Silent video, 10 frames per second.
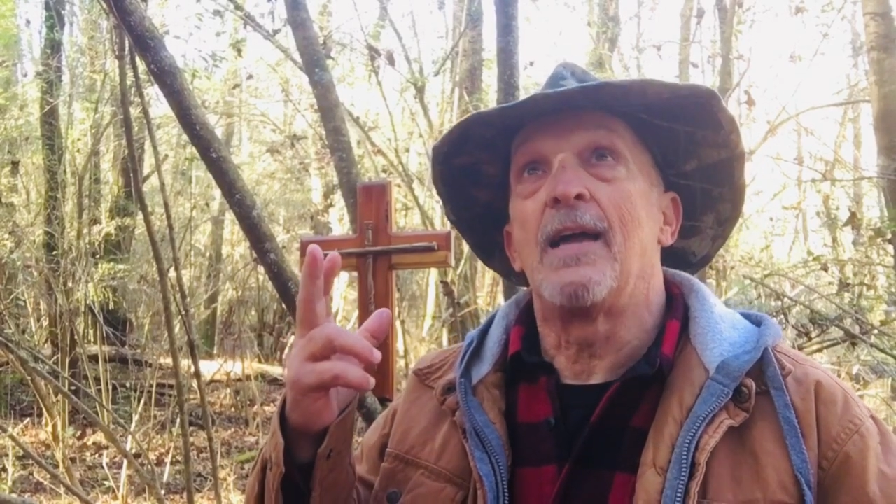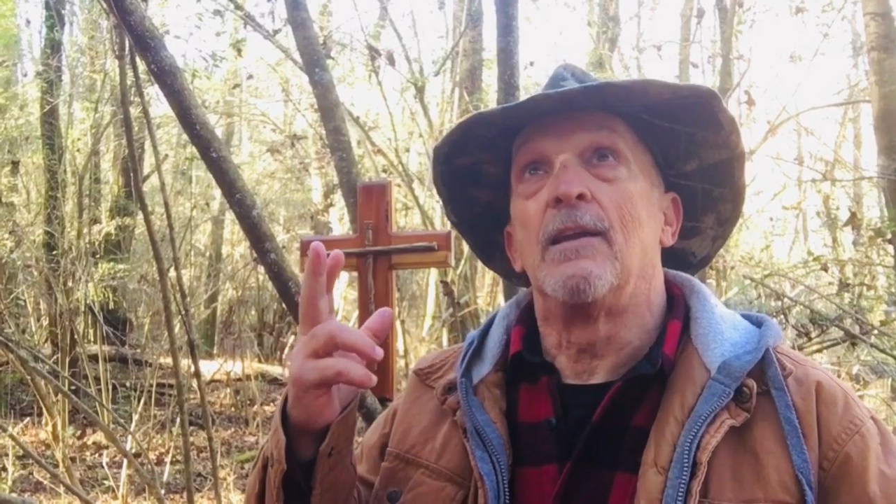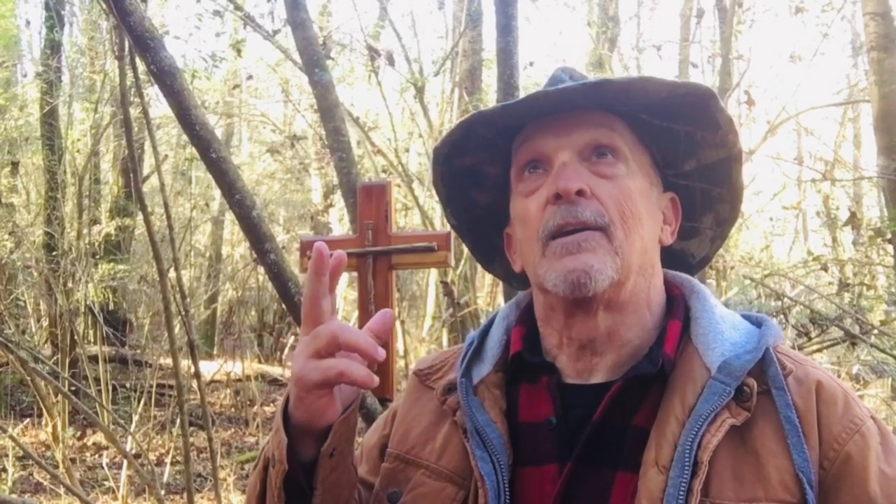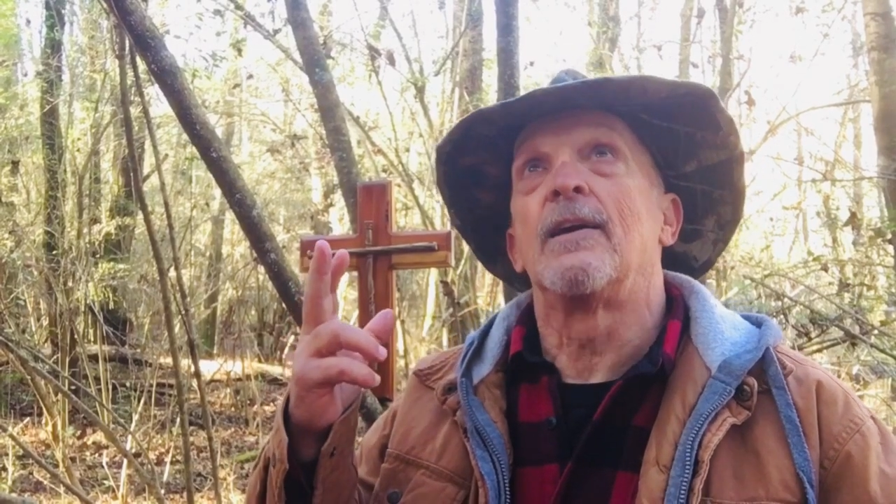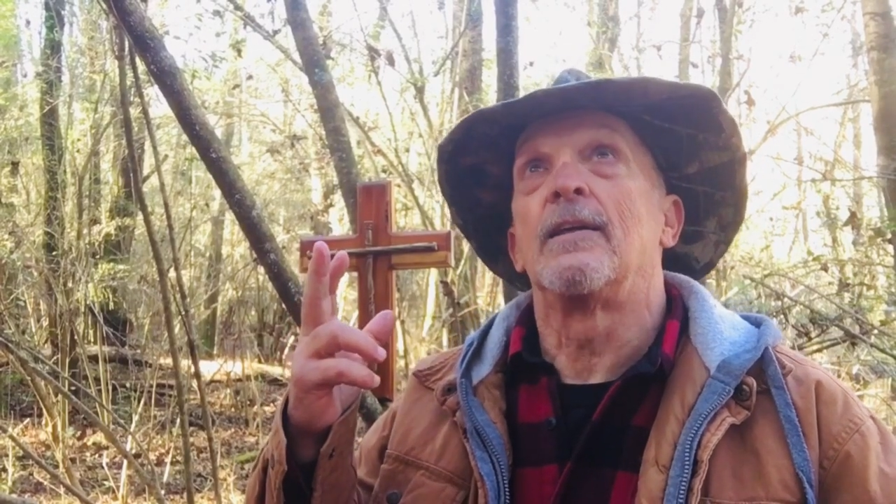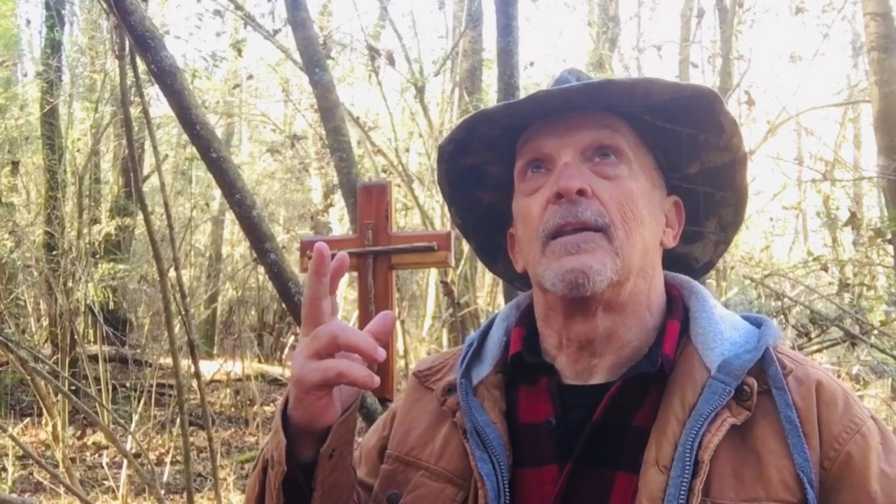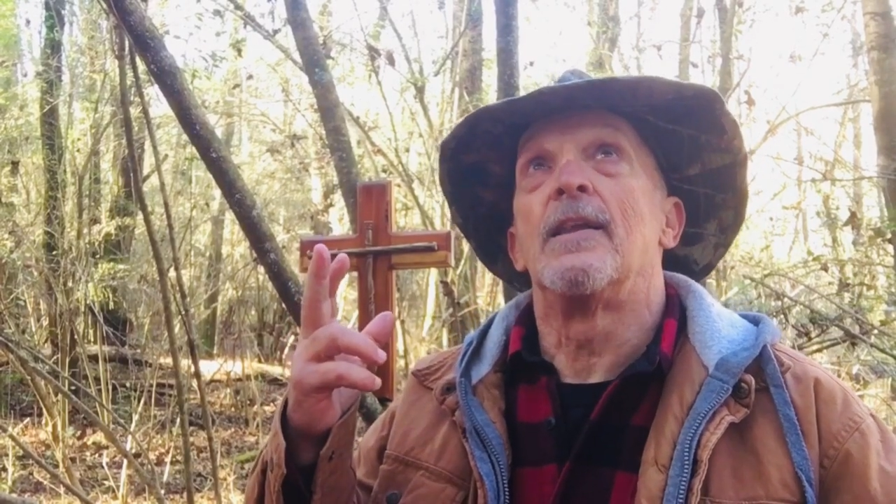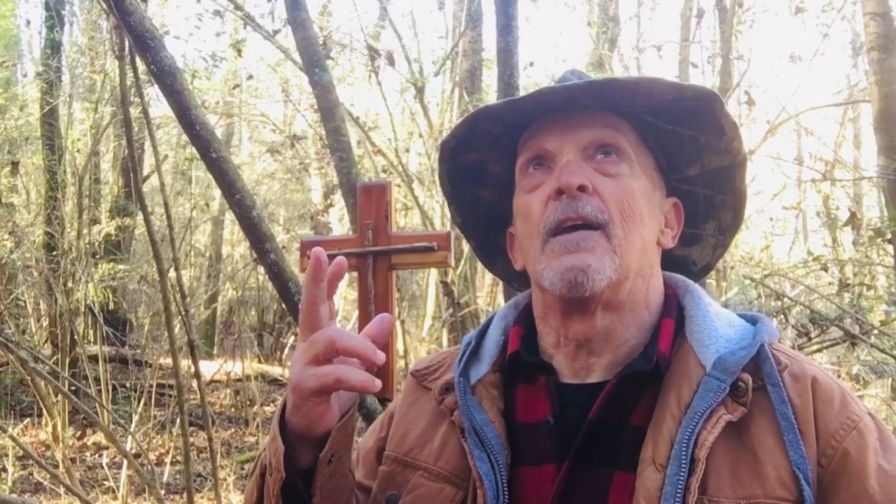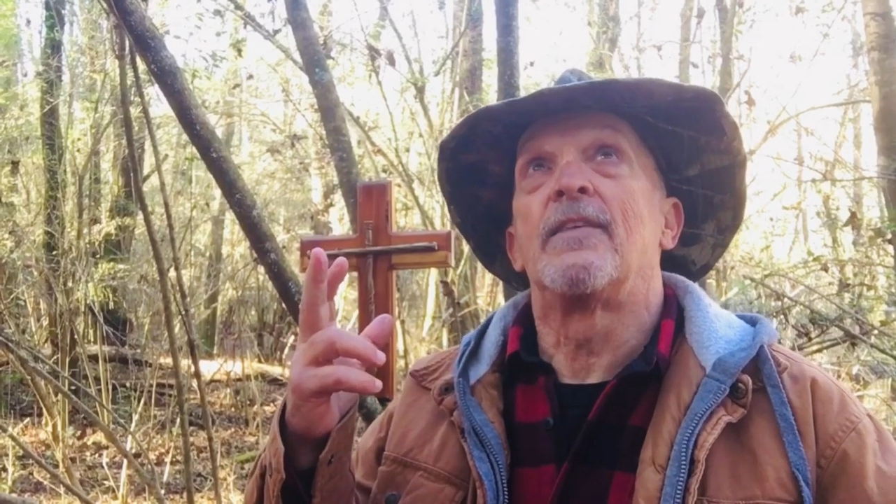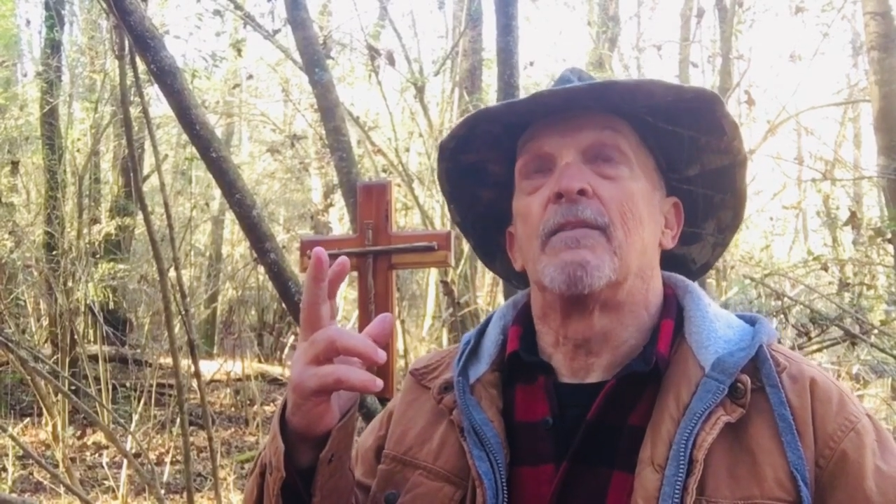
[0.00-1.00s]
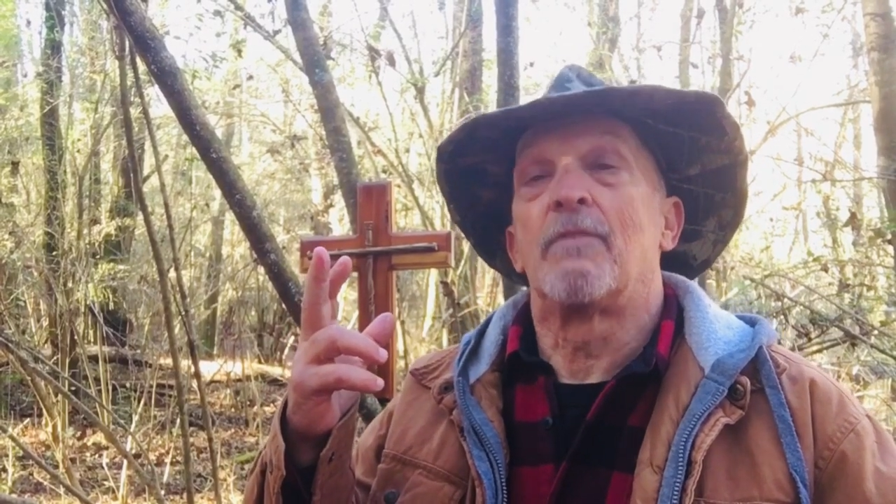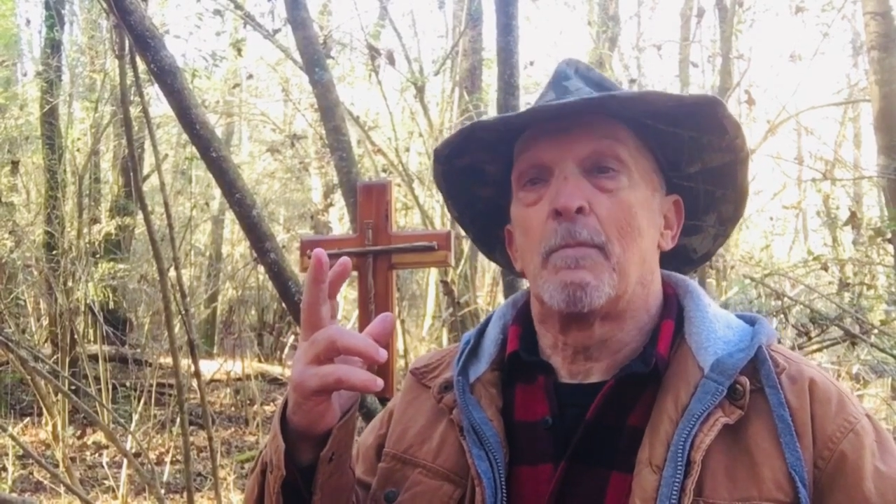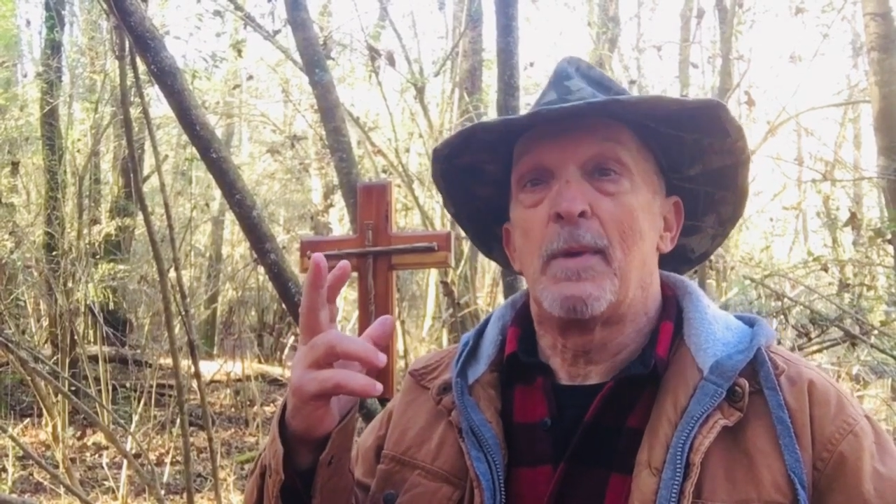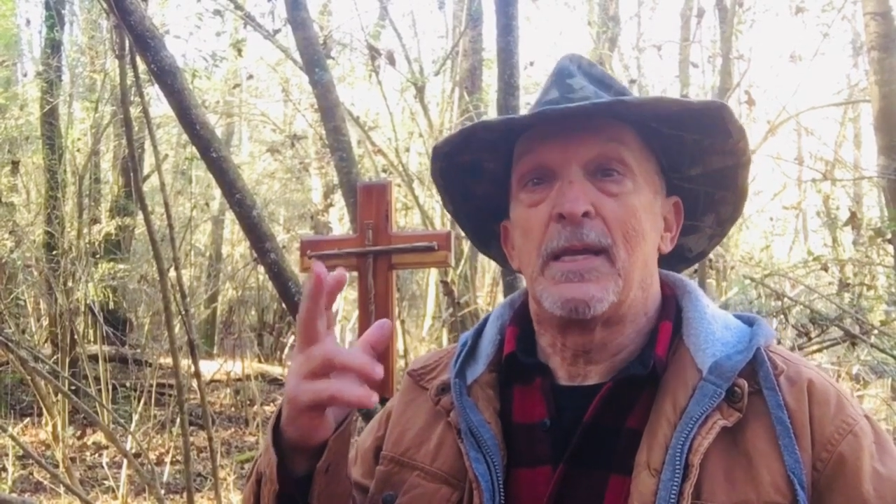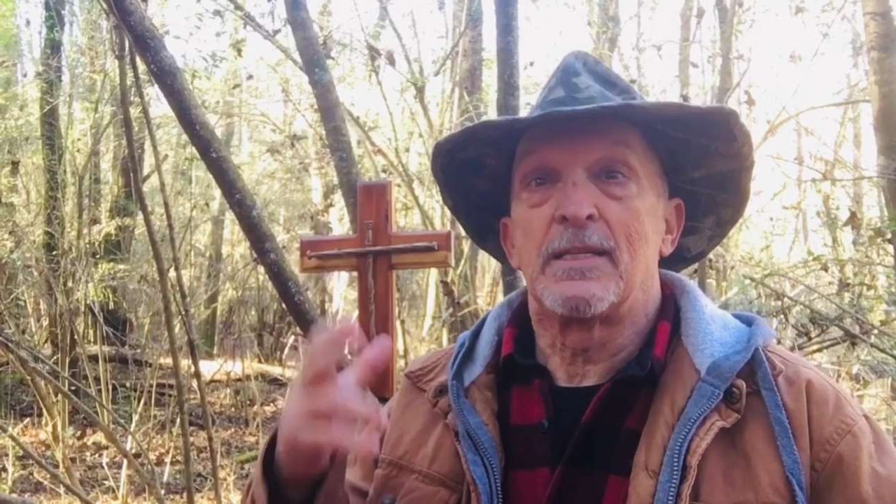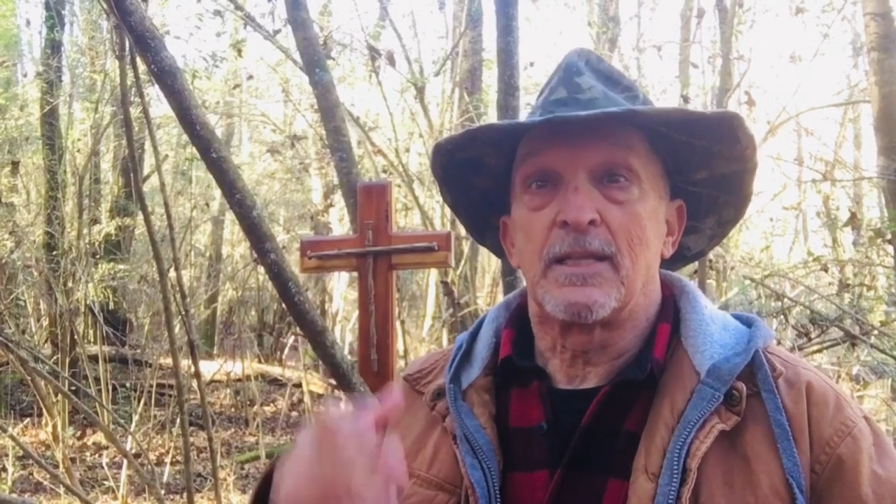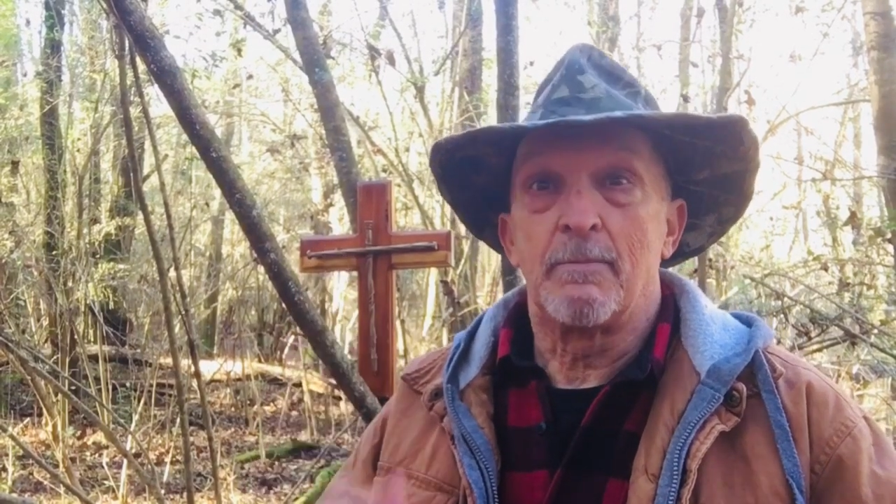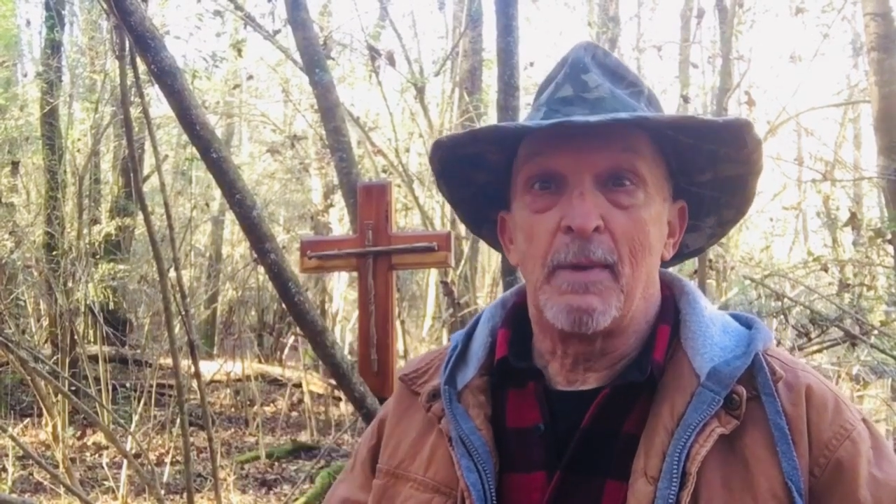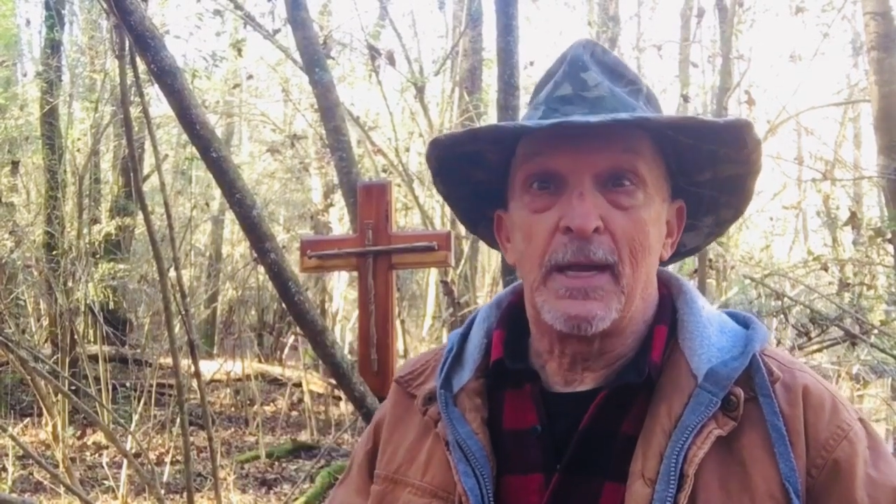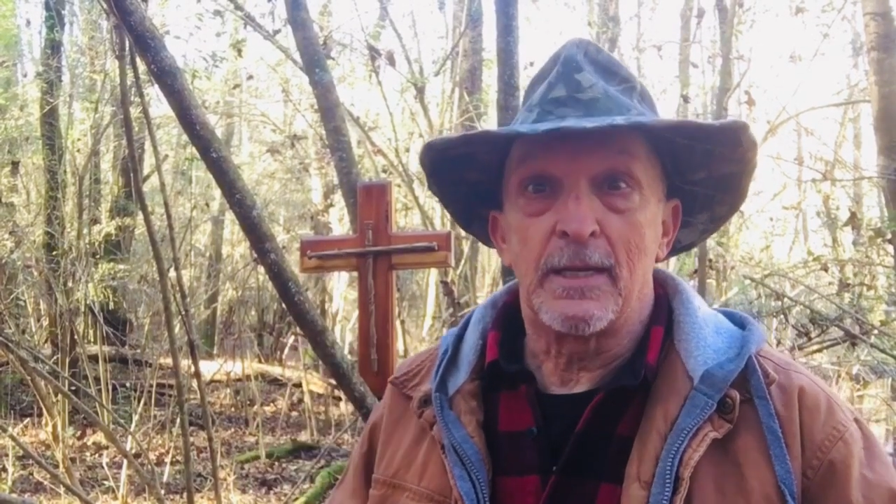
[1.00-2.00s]
looking at nothing for minutes
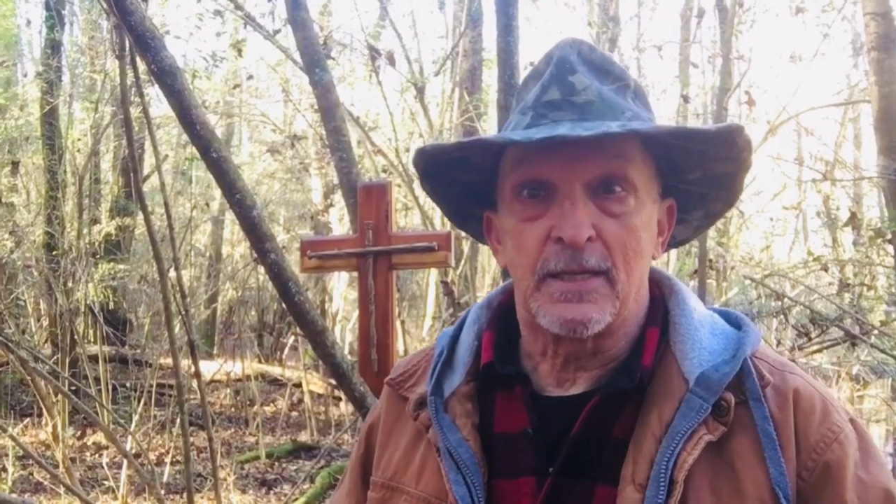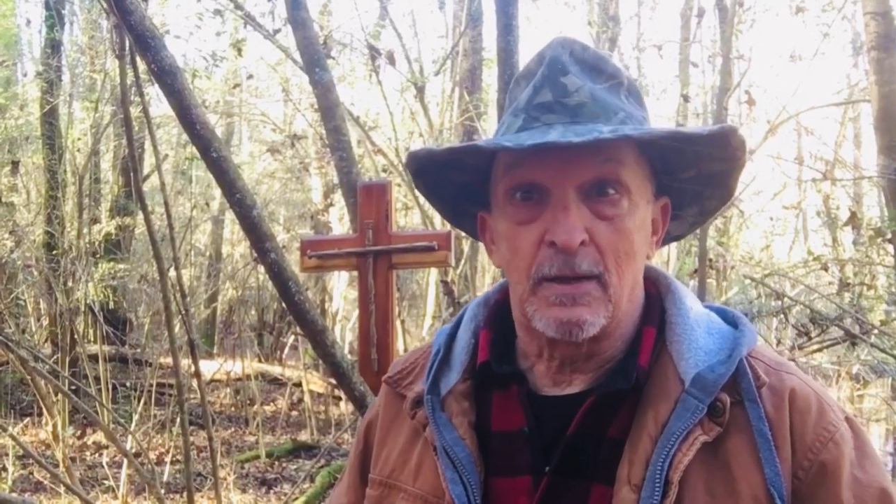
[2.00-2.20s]
and minutes.